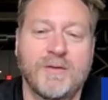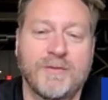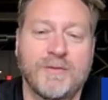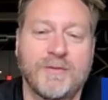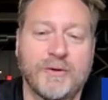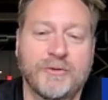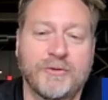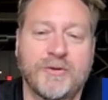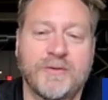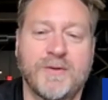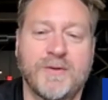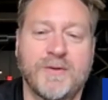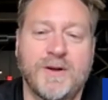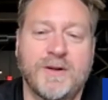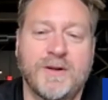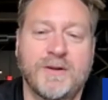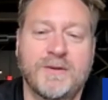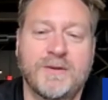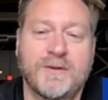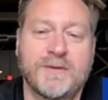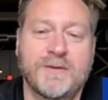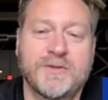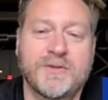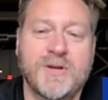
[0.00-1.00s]
First of
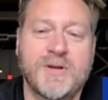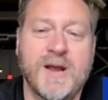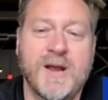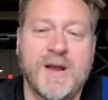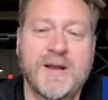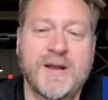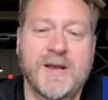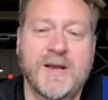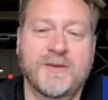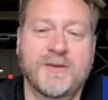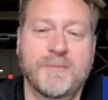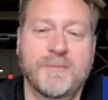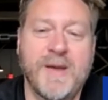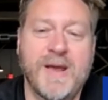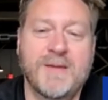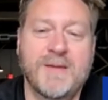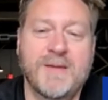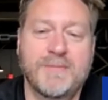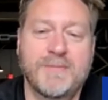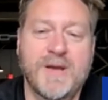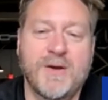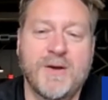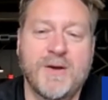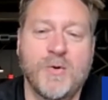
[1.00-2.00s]
all, China has
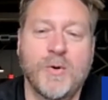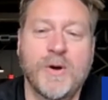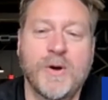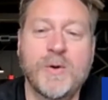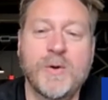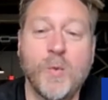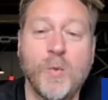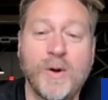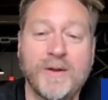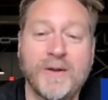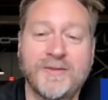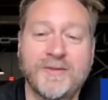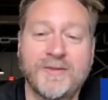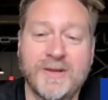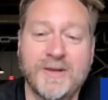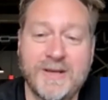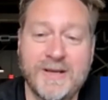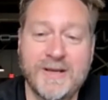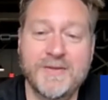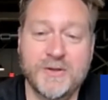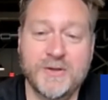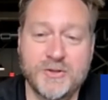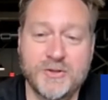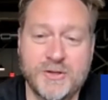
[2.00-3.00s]
banned Bitcoin once
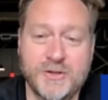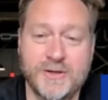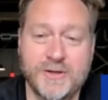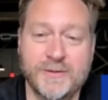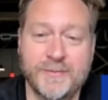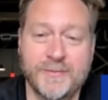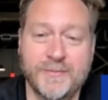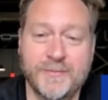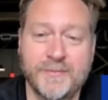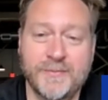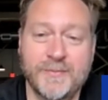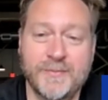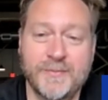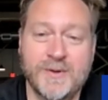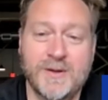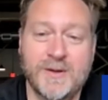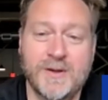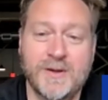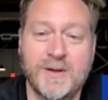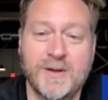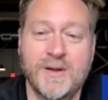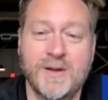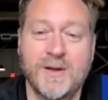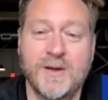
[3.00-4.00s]
again this year.
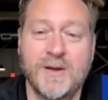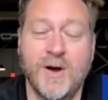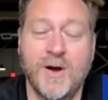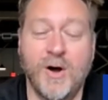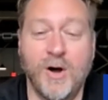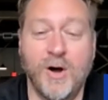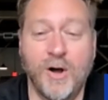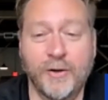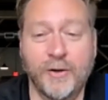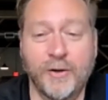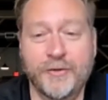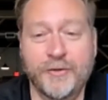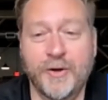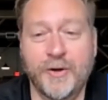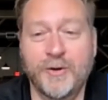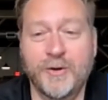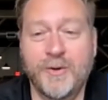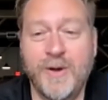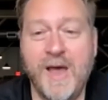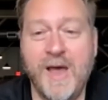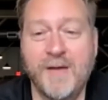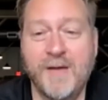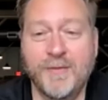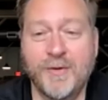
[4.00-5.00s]

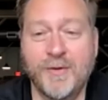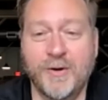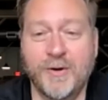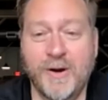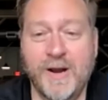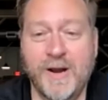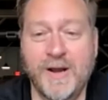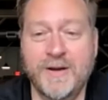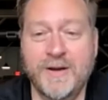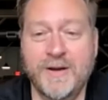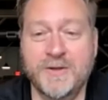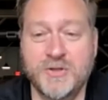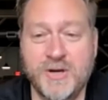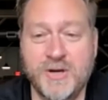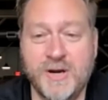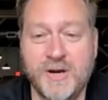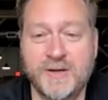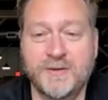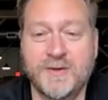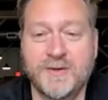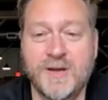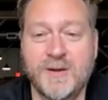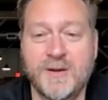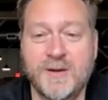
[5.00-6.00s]
Also, Evergrande, a
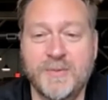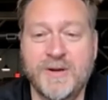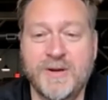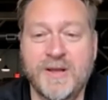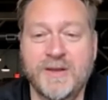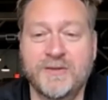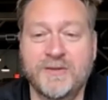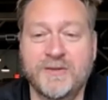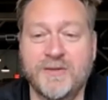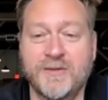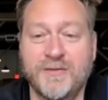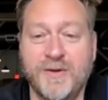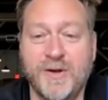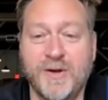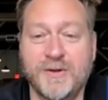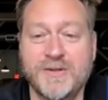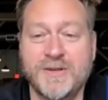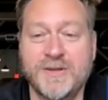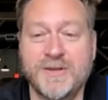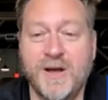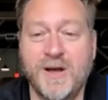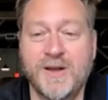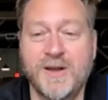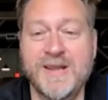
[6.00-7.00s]
Chinese company, has
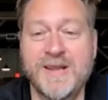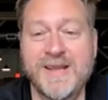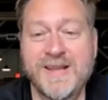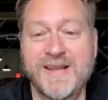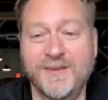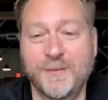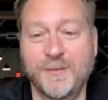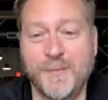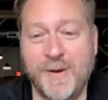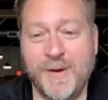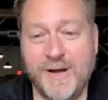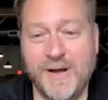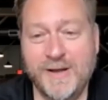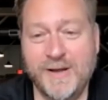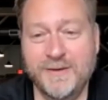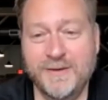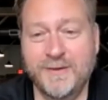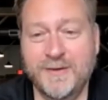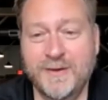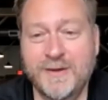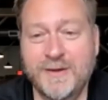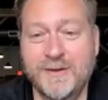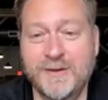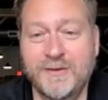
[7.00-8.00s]
defaulted on its
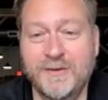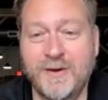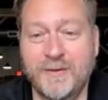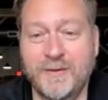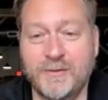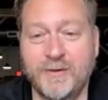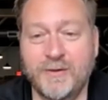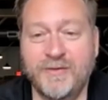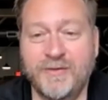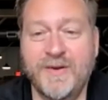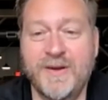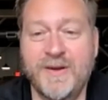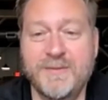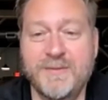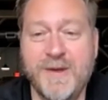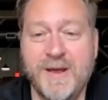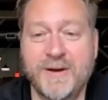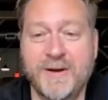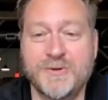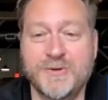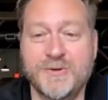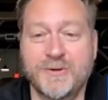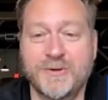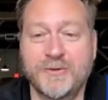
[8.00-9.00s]
bonds. Several fund
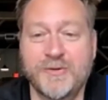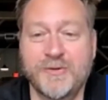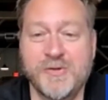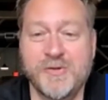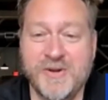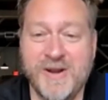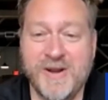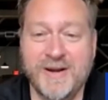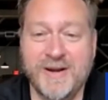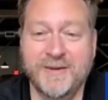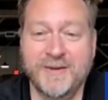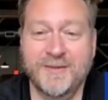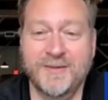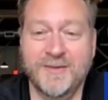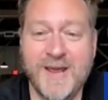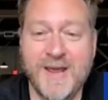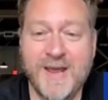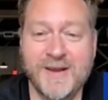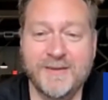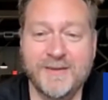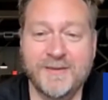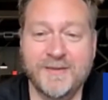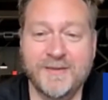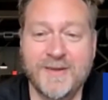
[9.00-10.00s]
managers in the United
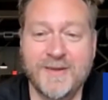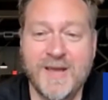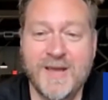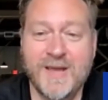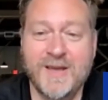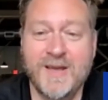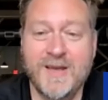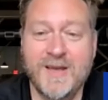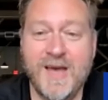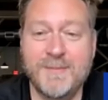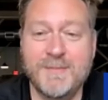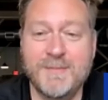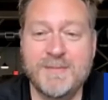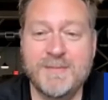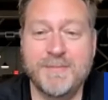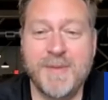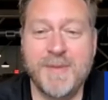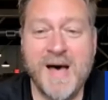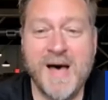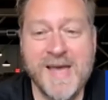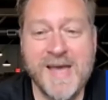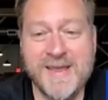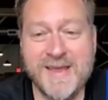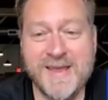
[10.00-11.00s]
States have been
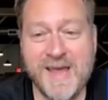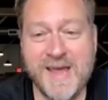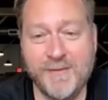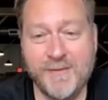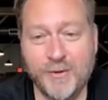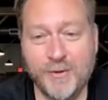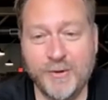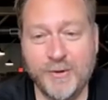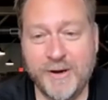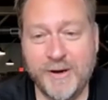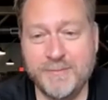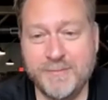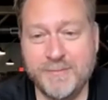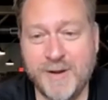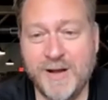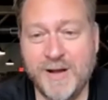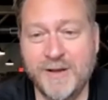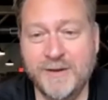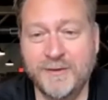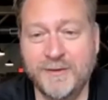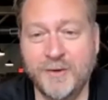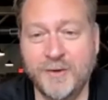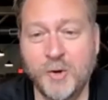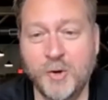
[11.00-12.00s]
buying Evergrande
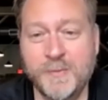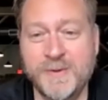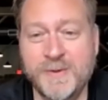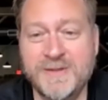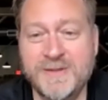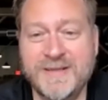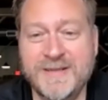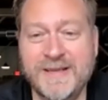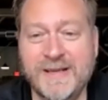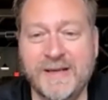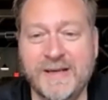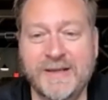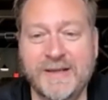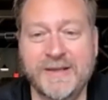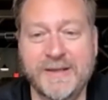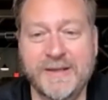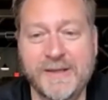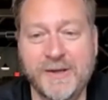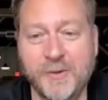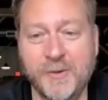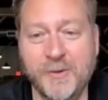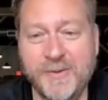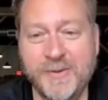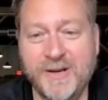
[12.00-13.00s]
bonds, hoping to get a
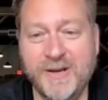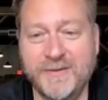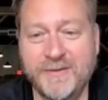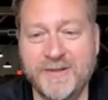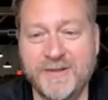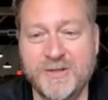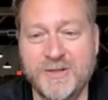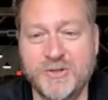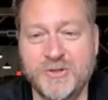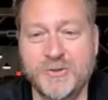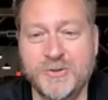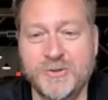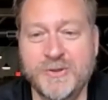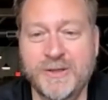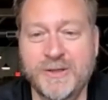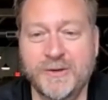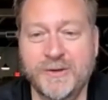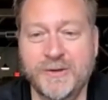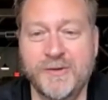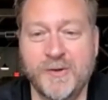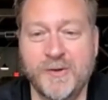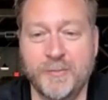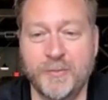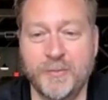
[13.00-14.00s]
little bit of additional
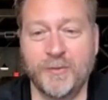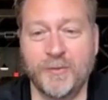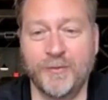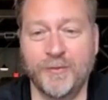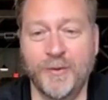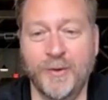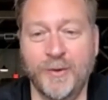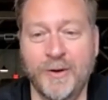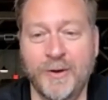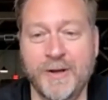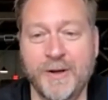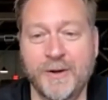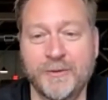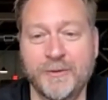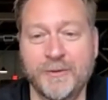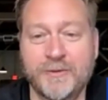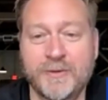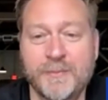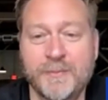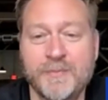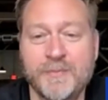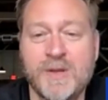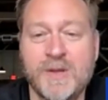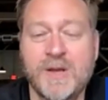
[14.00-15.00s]
yield in their
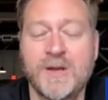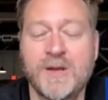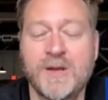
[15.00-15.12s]
portfolios.